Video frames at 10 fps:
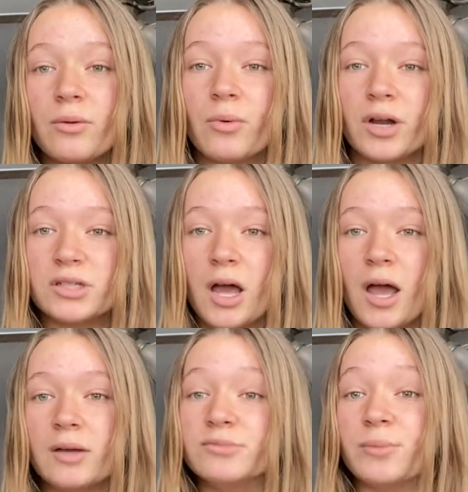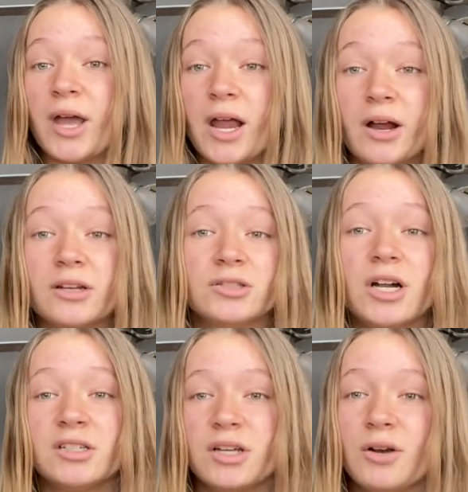the right time so my hair can dry,
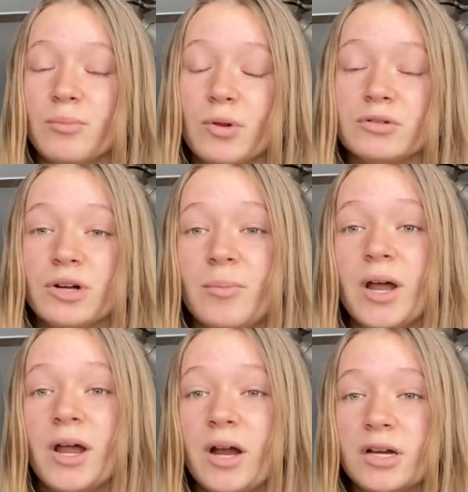because I don't blow dry my hair.